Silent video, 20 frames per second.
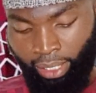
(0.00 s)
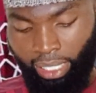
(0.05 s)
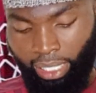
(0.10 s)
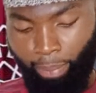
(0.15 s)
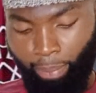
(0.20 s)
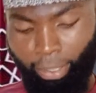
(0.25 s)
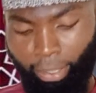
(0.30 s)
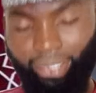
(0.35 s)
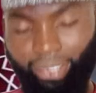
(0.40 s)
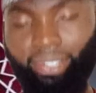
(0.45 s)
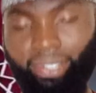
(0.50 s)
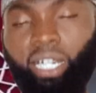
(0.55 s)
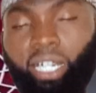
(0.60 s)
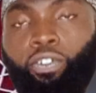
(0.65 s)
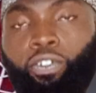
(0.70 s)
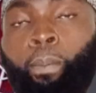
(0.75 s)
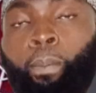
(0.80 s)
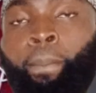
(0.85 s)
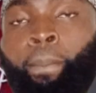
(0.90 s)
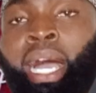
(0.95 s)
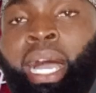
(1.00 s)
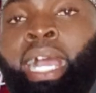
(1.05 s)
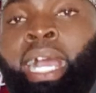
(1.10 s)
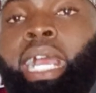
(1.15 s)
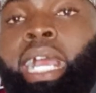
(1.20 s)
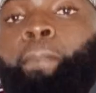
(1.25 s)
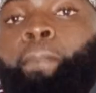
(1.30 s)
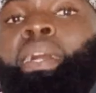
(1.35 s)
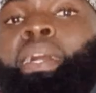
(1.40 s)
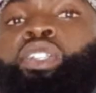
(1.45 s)
Then masrifun,
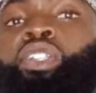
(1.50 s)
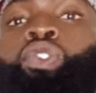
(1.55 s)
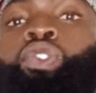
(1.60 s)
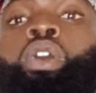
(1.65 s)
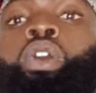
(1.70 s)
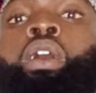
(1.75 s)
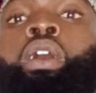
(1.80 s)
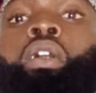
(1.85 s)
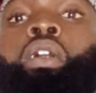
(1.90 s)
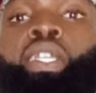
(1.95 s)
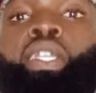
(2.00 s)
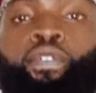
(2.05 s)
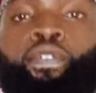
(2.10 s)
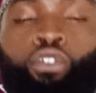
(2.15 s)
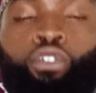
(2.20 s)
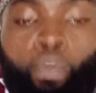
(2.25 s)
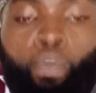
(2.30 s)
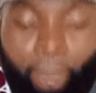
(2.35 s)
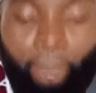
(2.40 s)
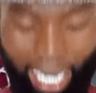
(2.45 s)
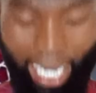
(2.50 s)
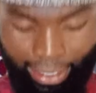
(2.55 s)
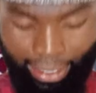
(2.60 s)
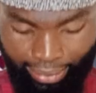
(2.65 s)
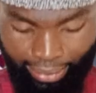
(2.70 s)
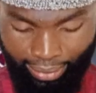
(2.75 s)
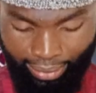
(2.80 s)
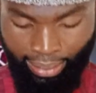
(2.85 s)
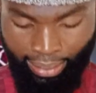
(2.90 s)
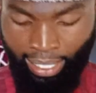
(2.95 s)
bank, masarifu,
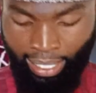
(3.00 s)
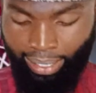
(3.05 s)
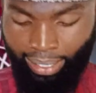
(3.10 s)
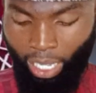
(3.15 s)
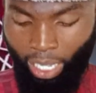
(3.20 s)
banks.